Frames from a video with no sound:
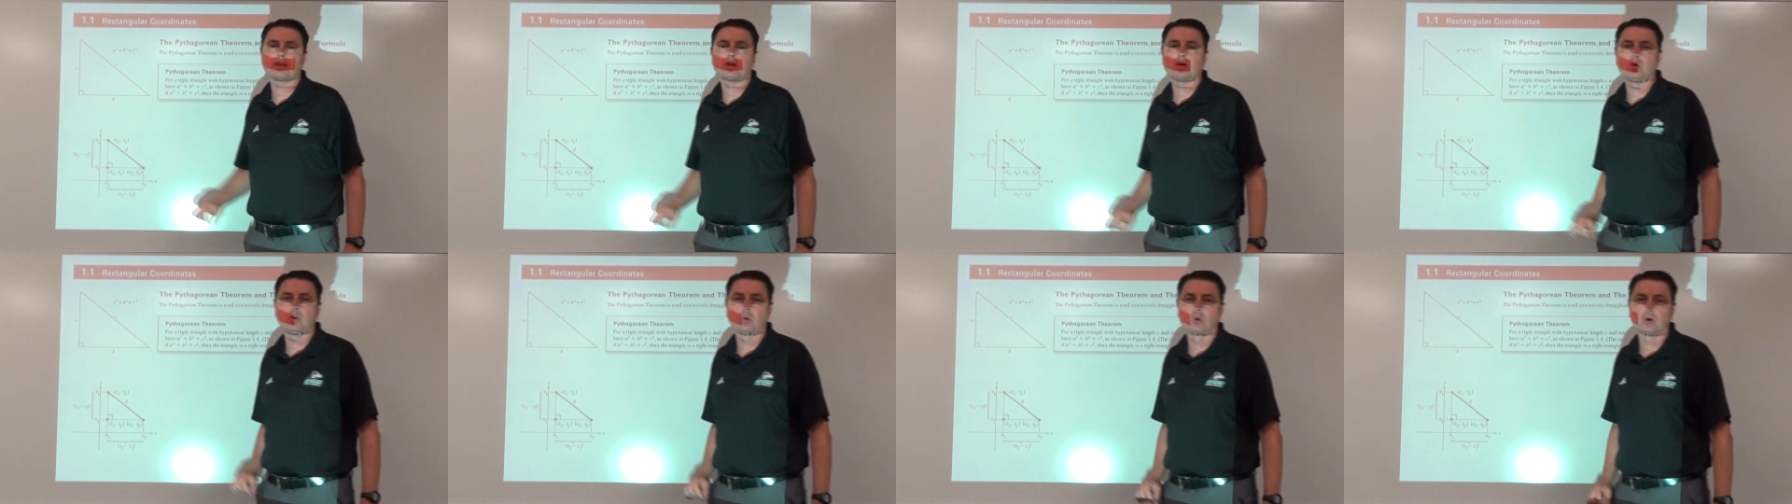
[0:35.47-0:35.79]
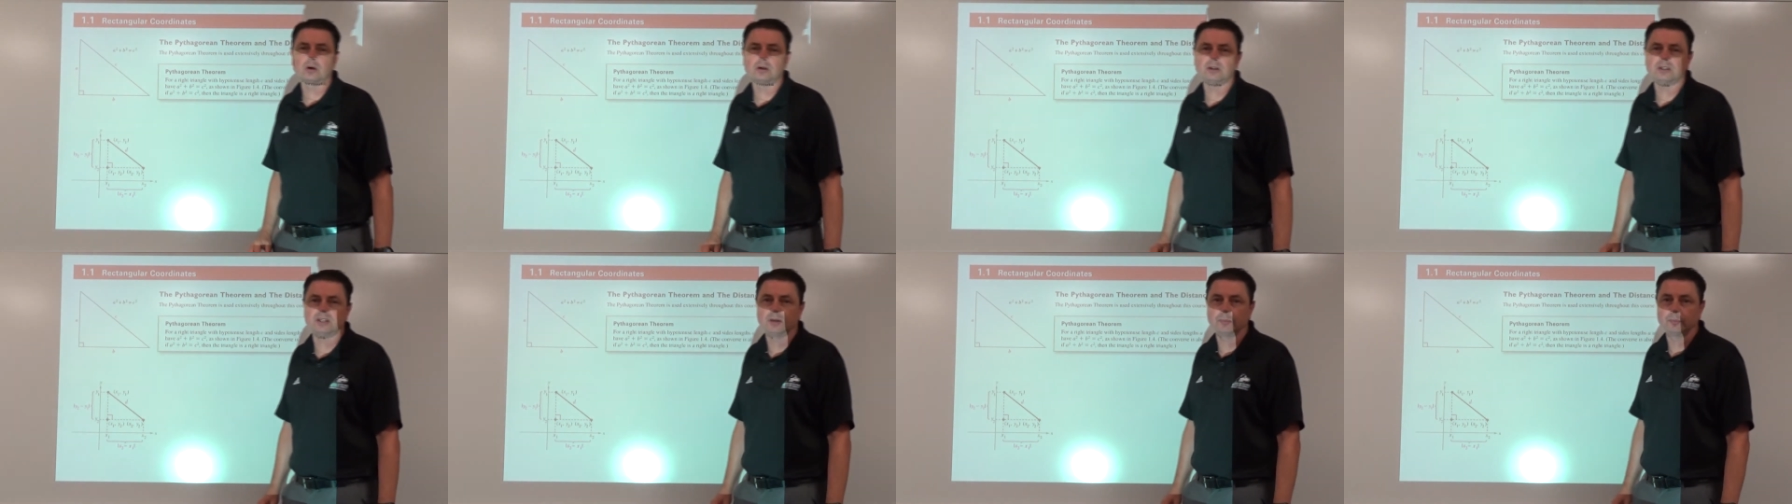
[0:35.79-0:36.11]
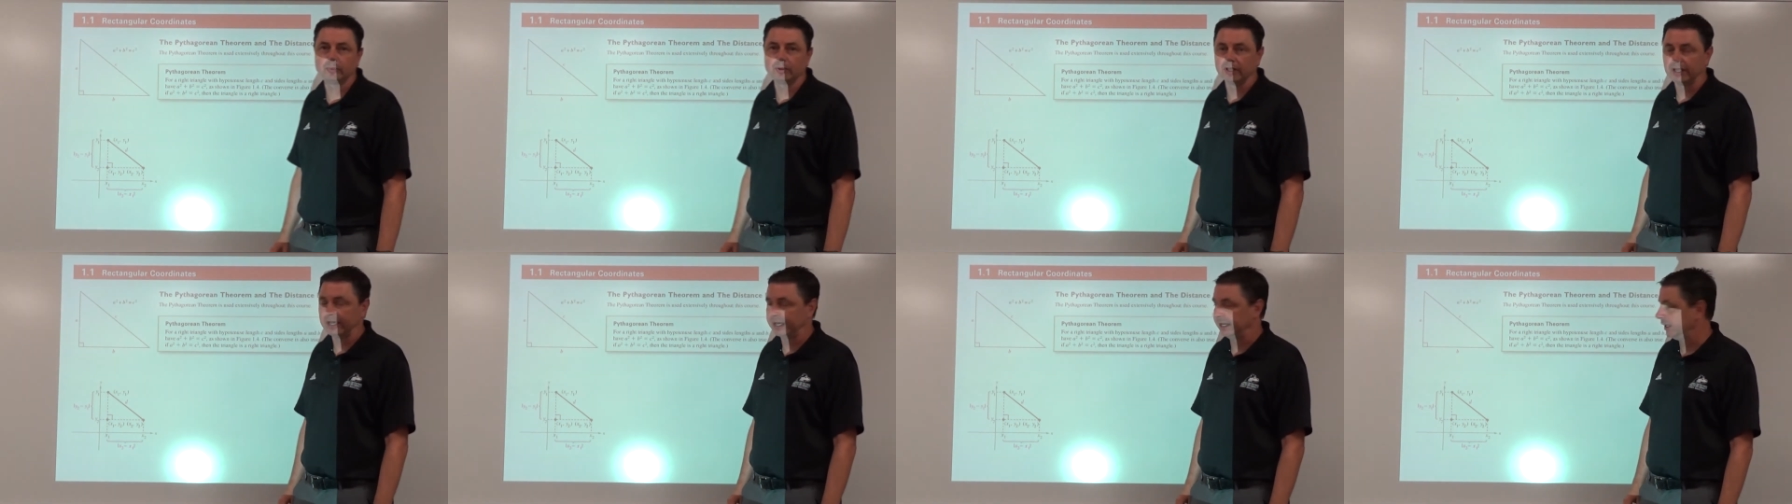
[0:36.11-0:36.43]
the coordinate
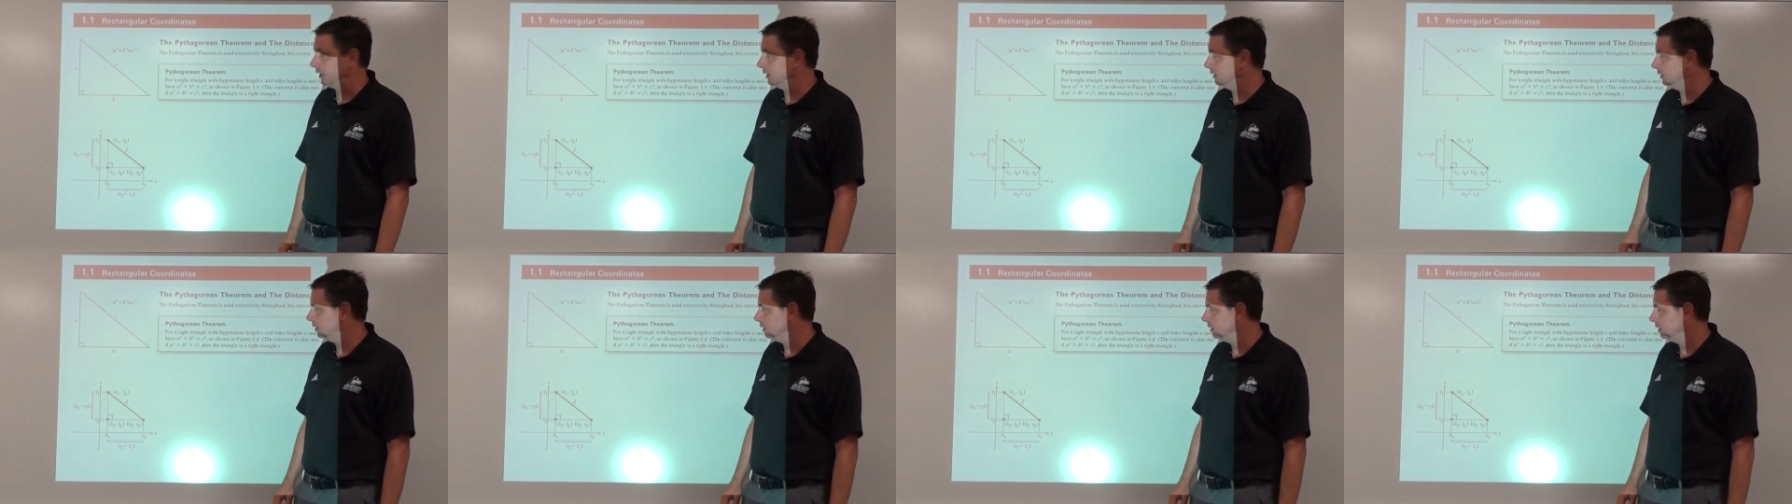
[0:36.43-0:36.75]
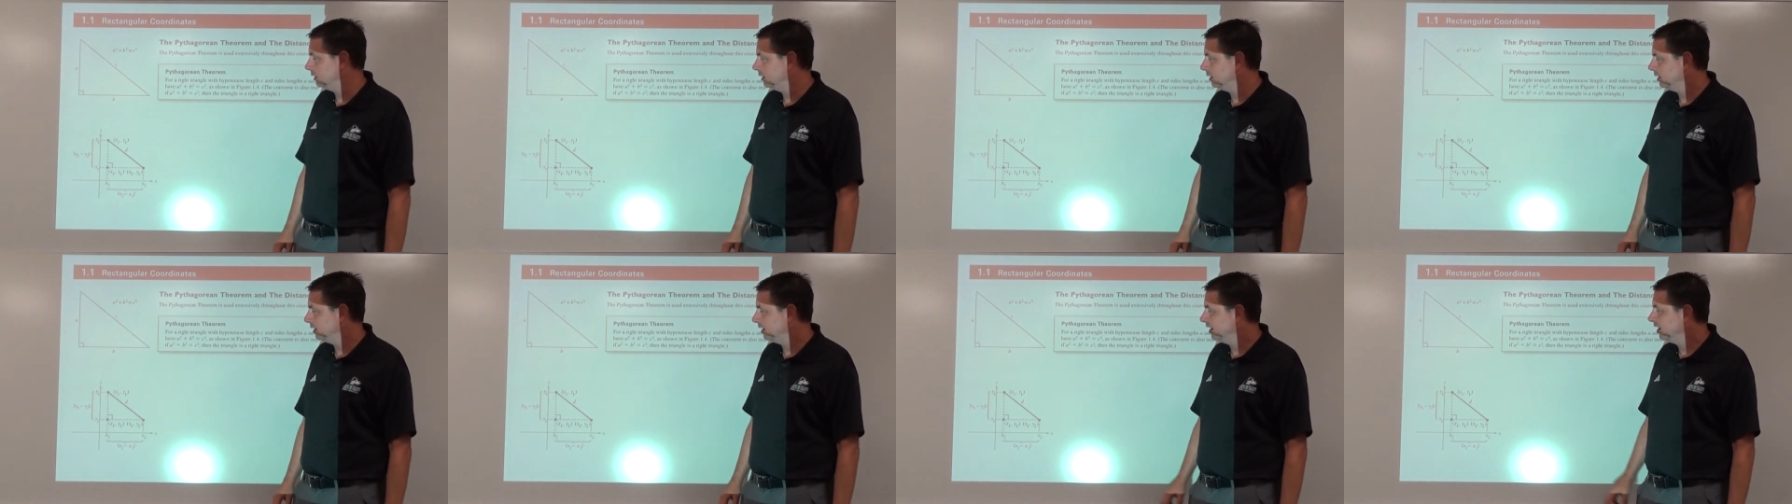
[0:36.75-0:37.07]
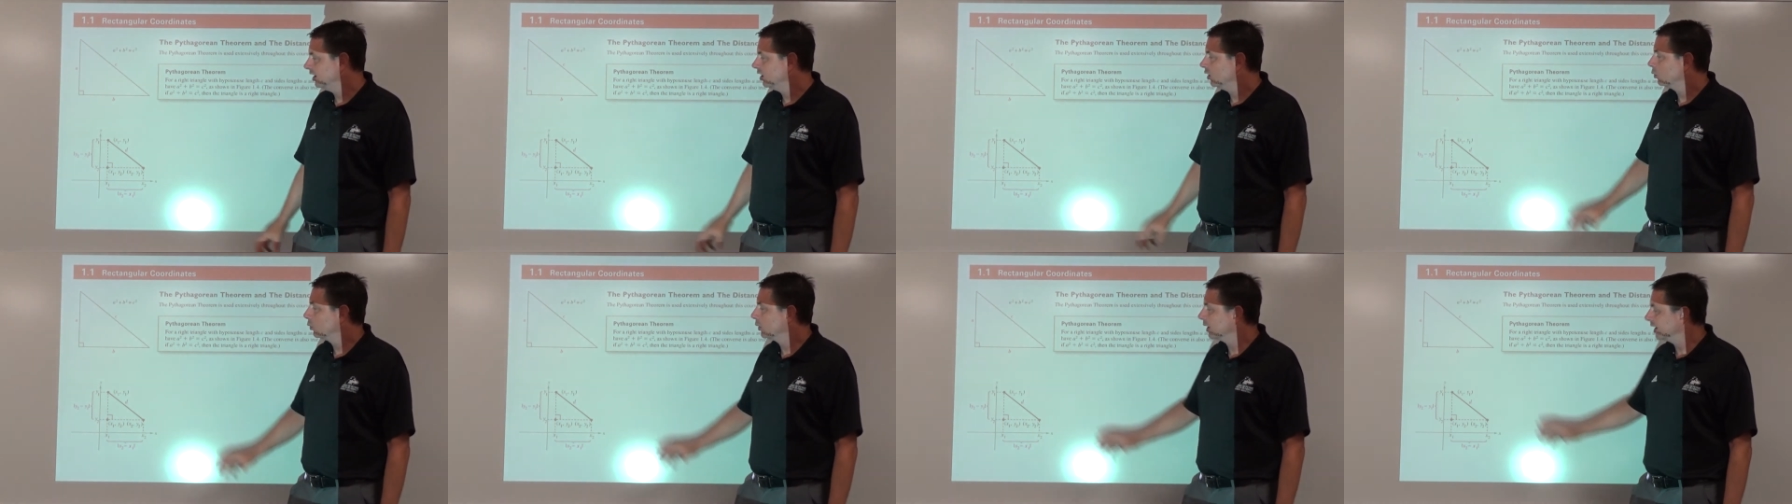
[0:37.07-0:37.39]
plane,
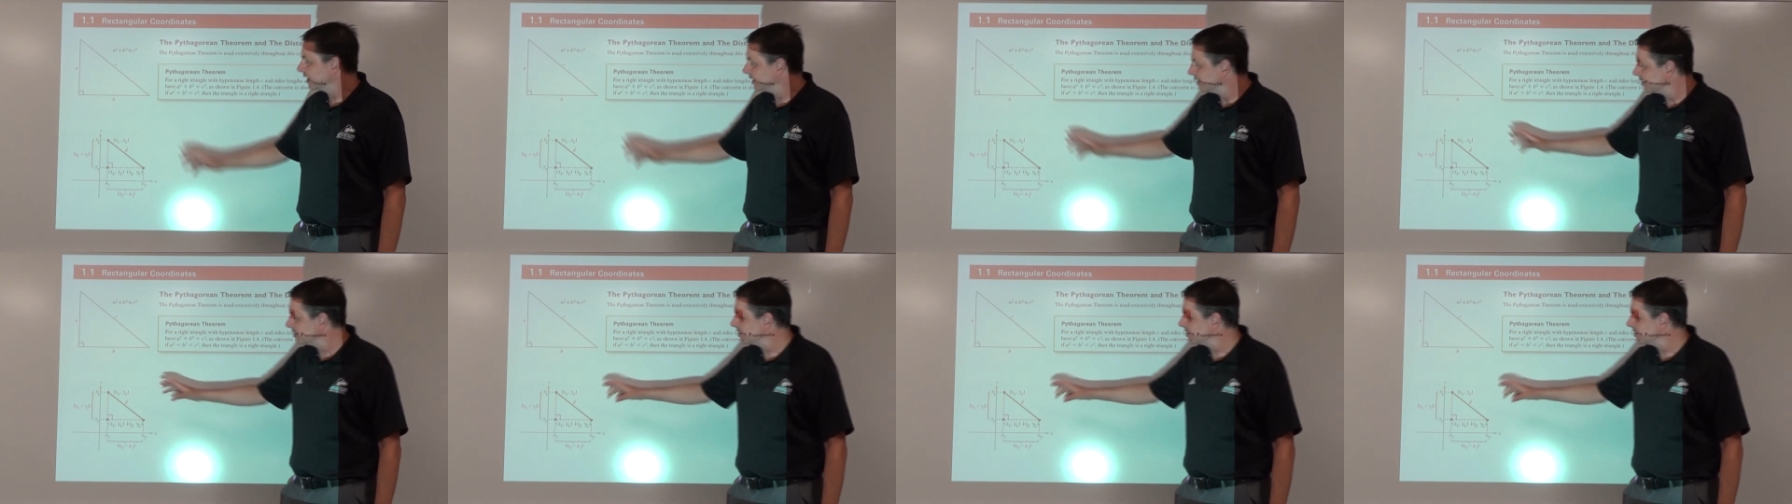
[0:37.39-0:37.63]
we can